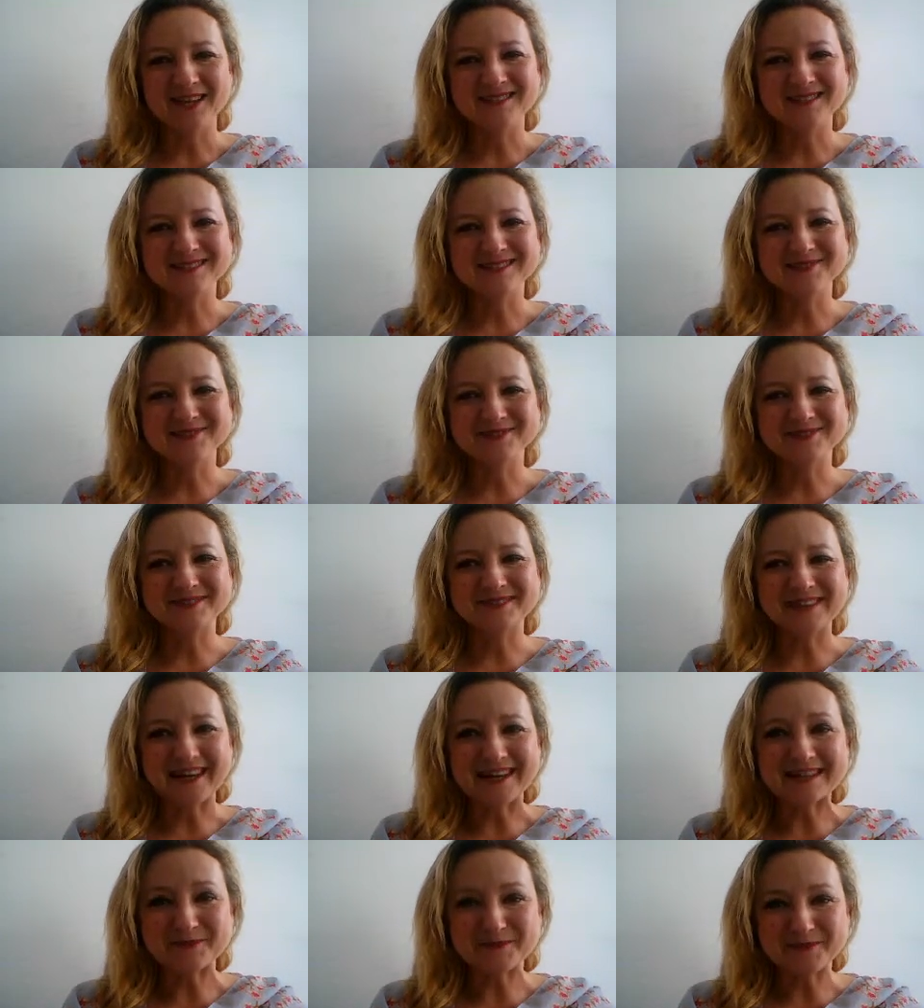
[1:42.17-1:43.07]
So
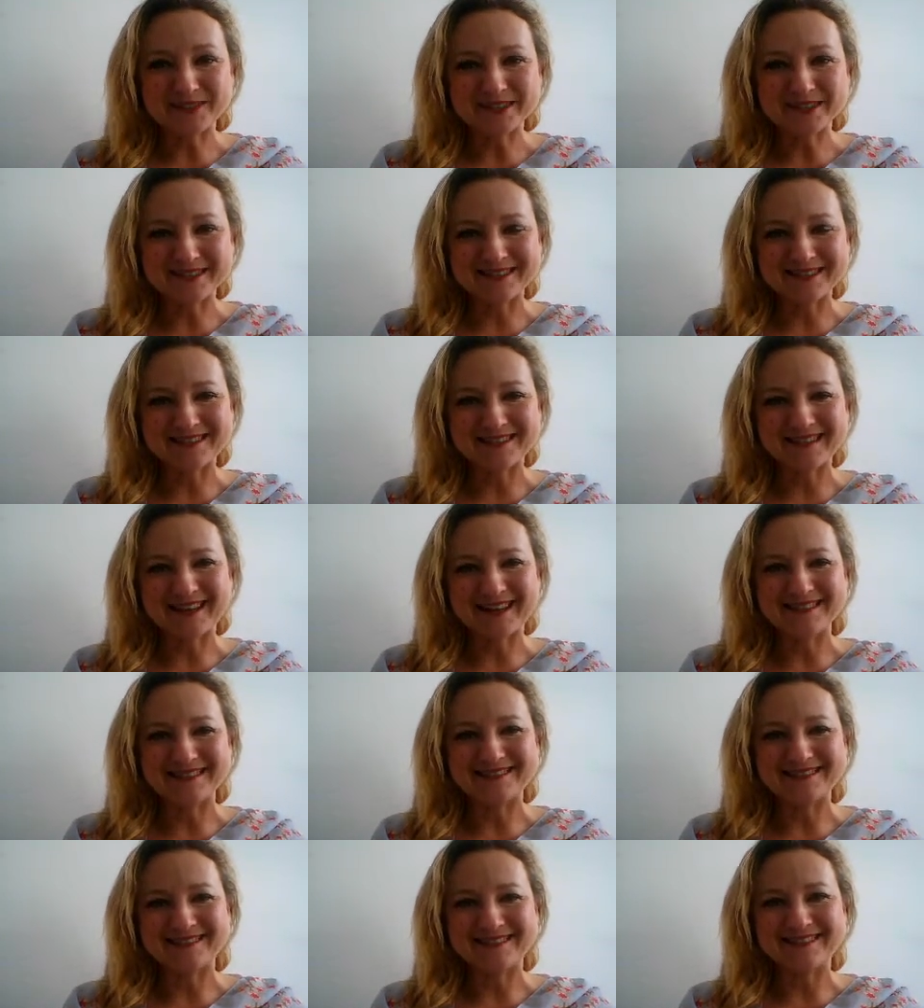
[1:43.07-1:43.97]
desperately, I
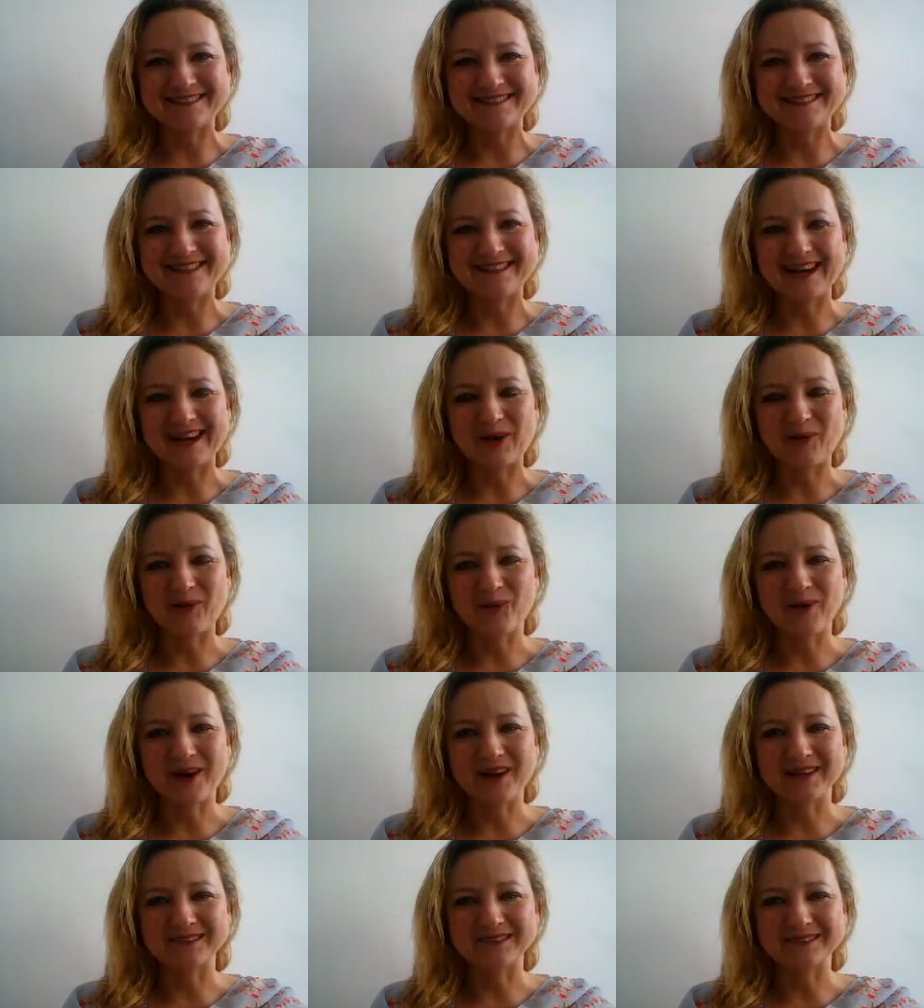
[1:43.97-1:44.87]
did uh,
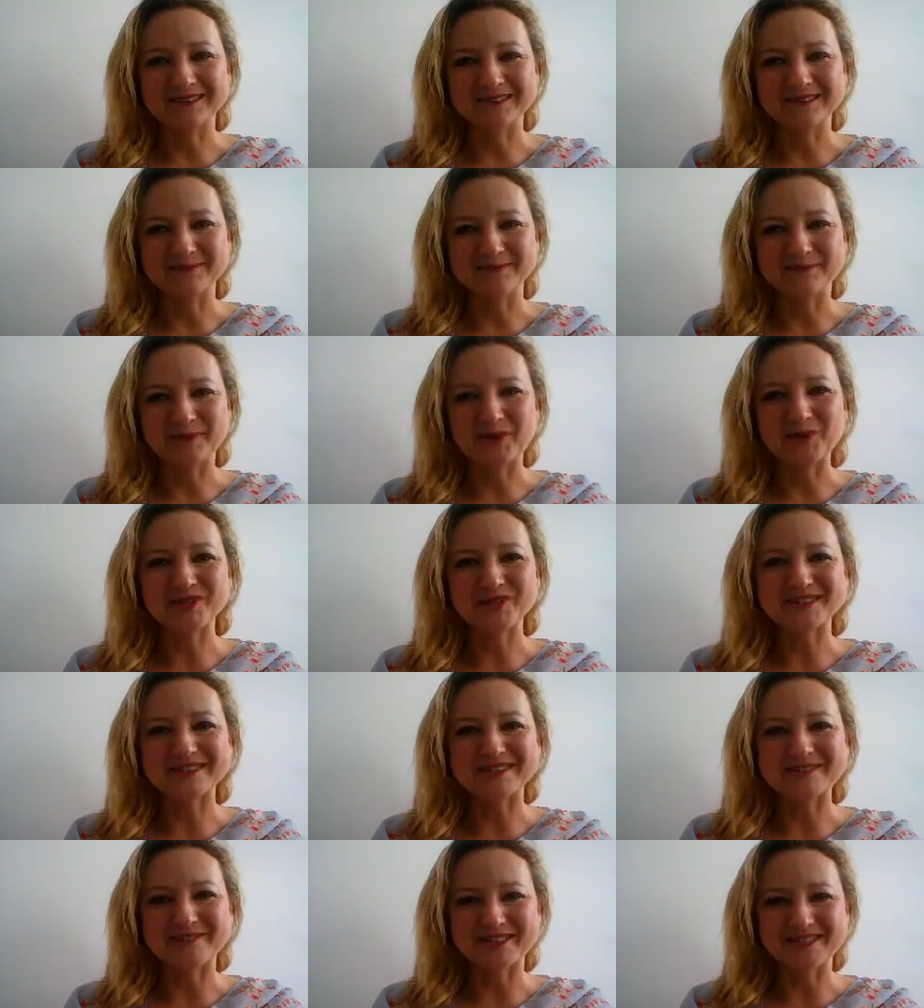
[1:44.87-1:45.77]
what
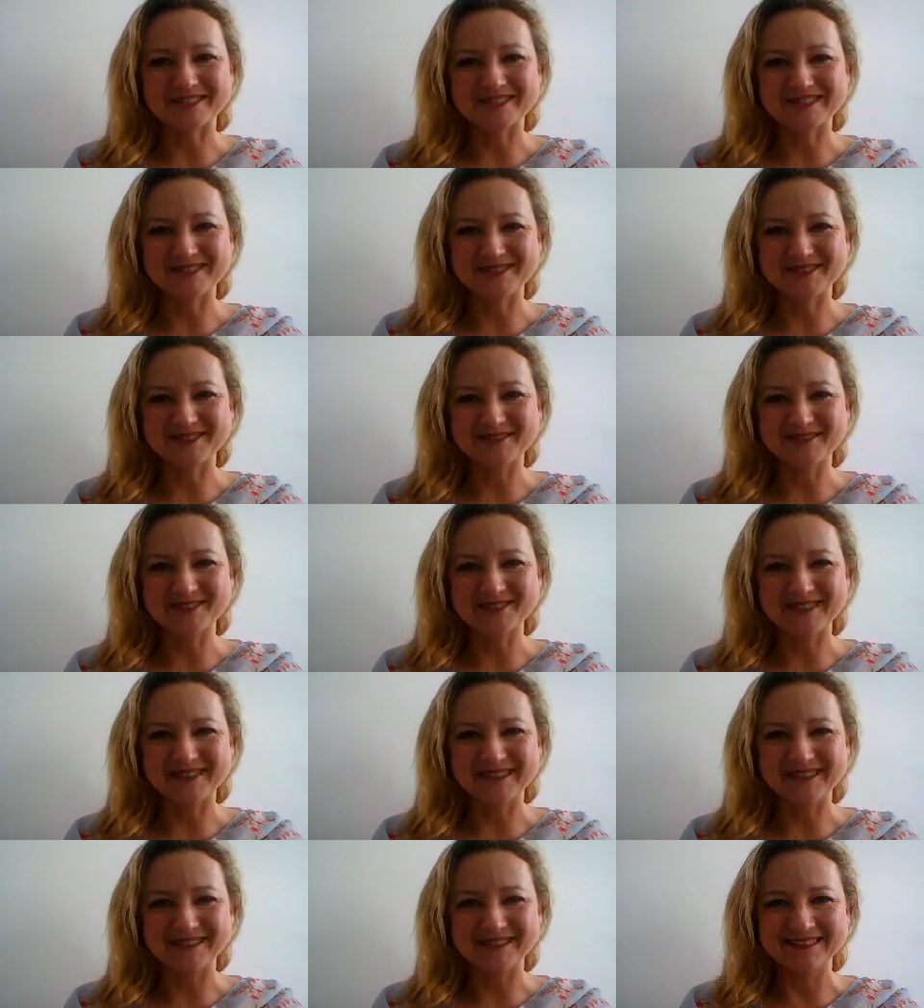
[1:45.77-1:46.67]
most of us do
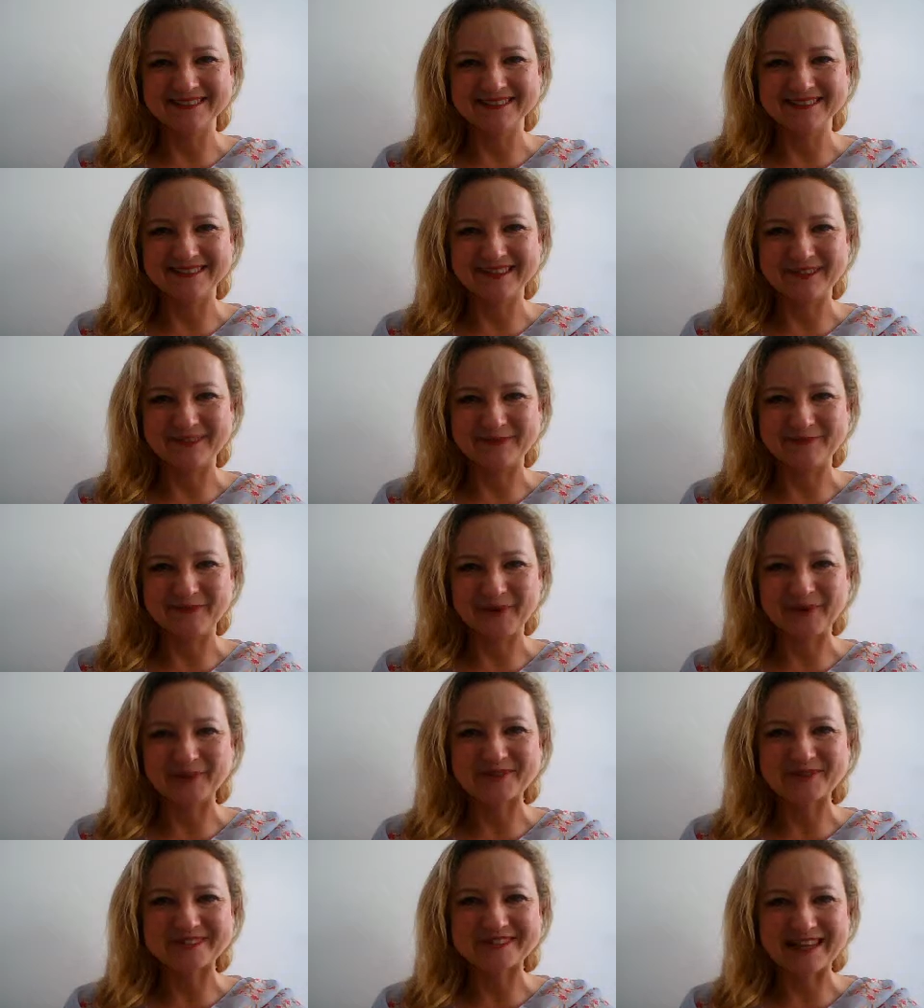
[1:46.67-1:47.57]
in uh,
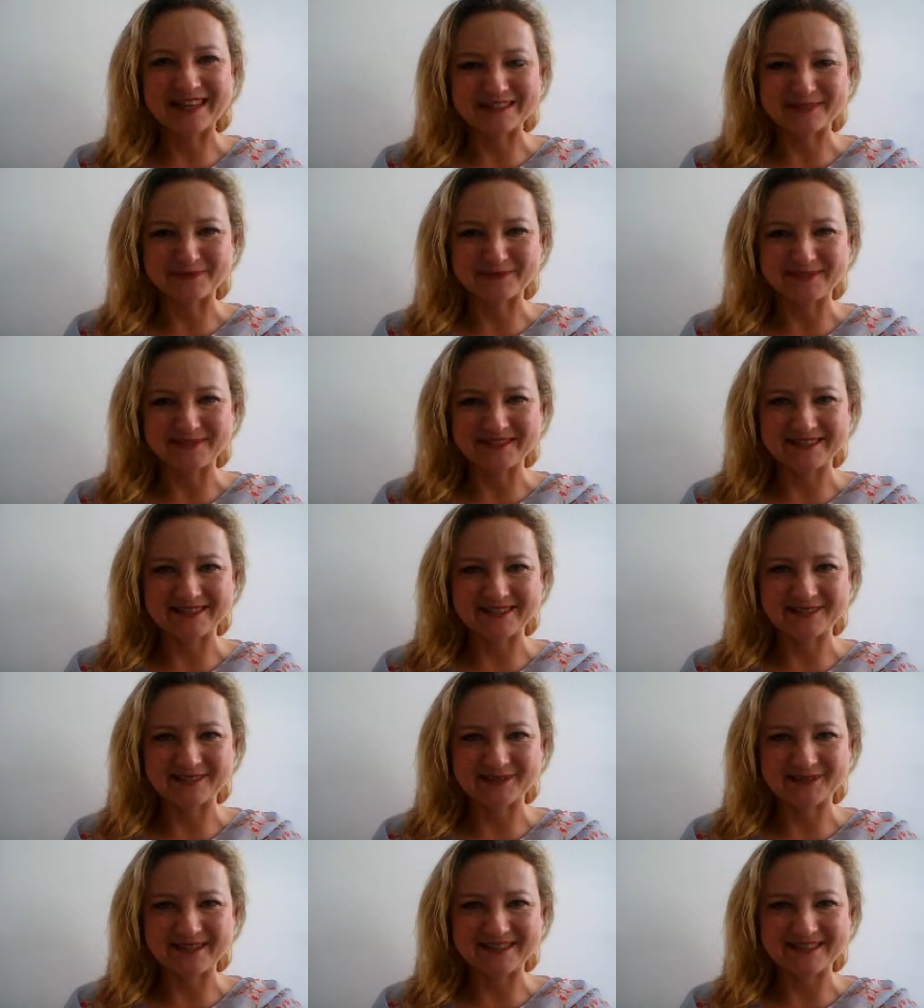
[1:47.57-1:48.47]
most desperate
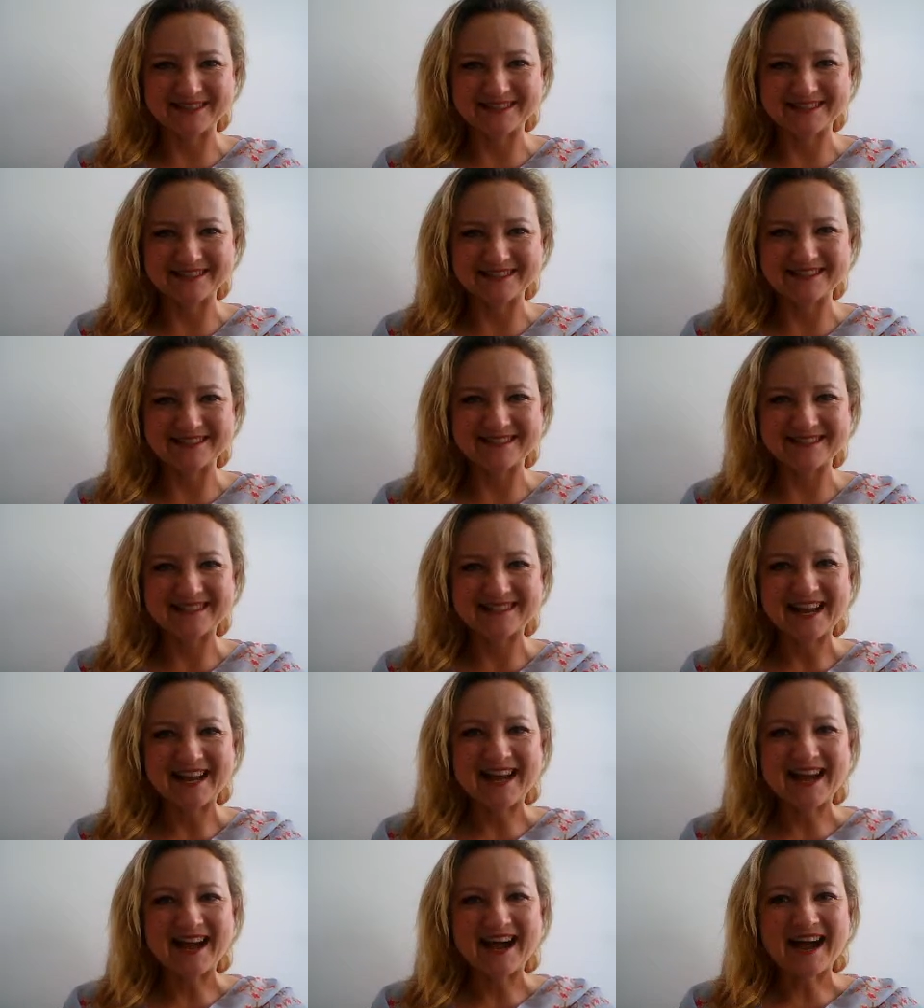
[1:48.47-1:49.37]
situations.
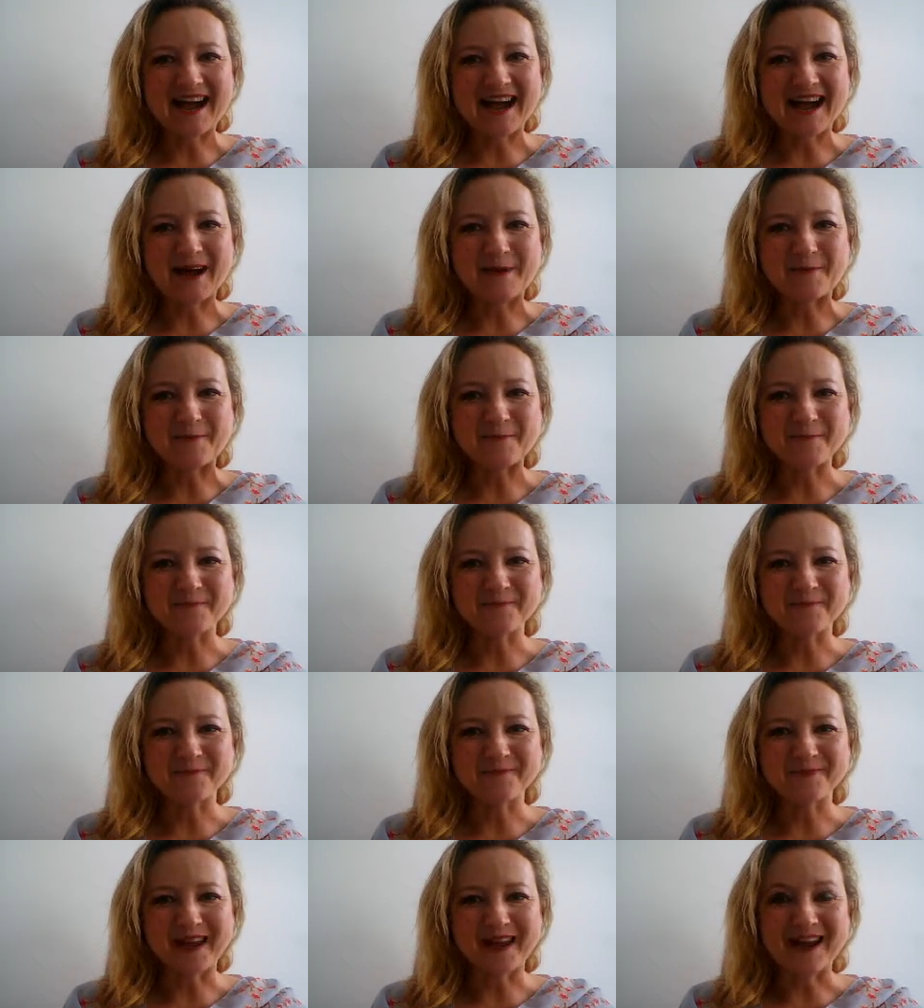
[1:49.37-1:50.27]
Um,
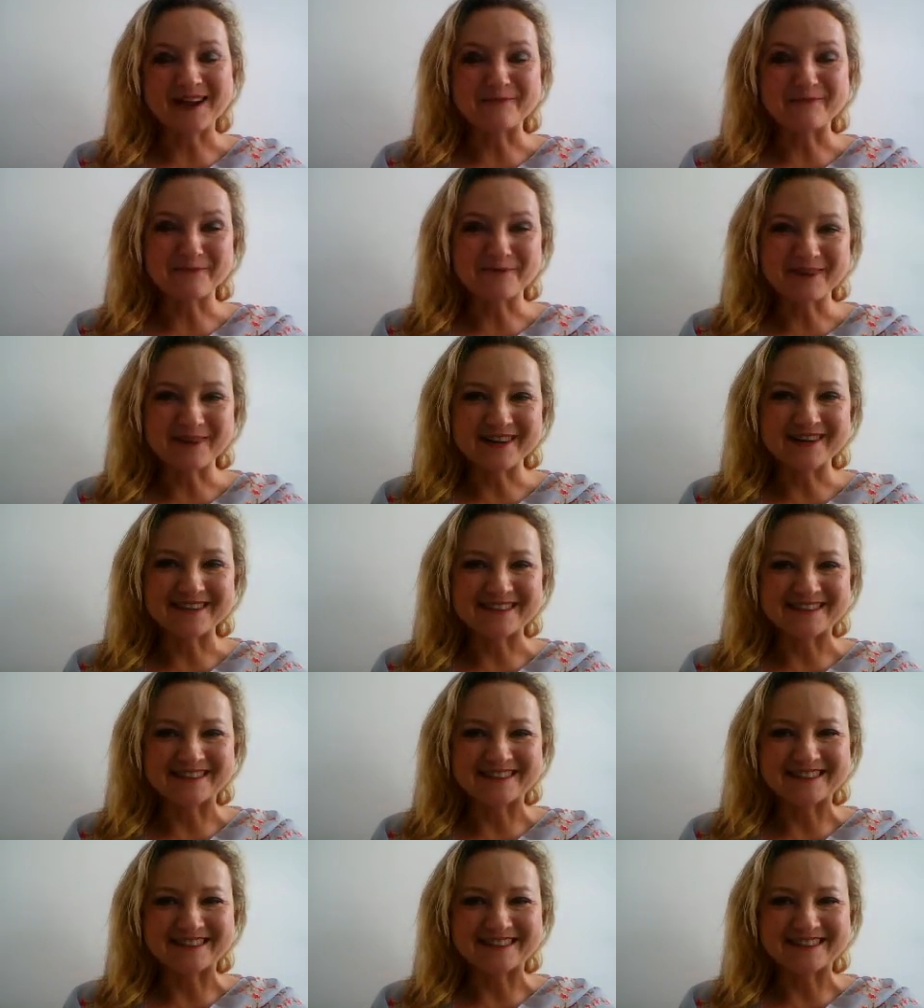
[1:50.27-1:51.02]
I prayed.